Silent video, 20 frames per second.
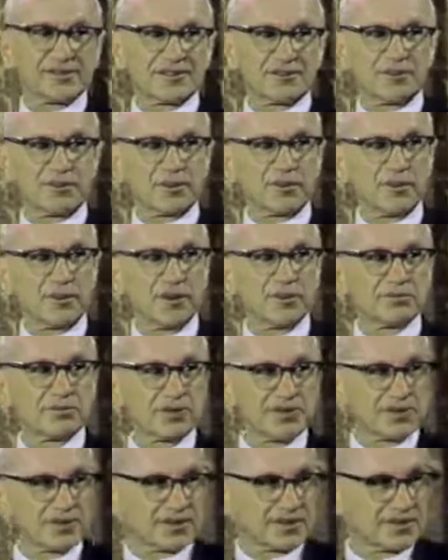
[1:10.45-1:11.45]
will be
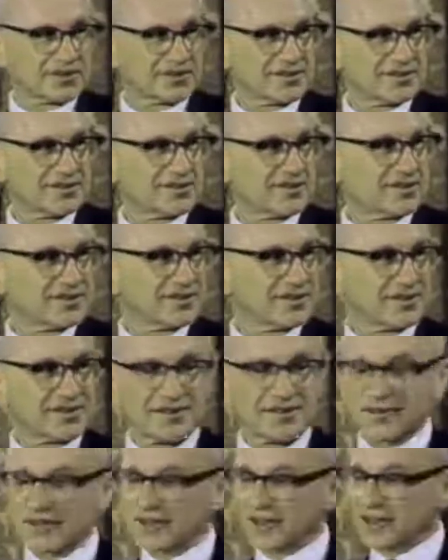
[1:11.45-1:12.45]
more
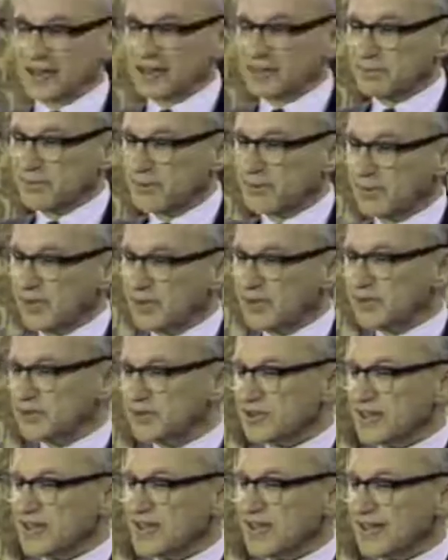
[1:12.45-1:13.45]
than the
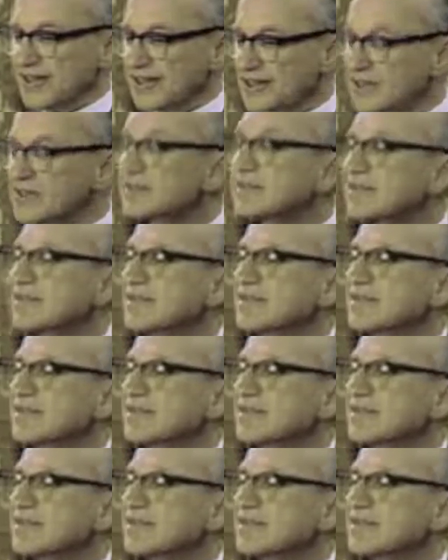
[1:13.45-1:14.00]
proposed cut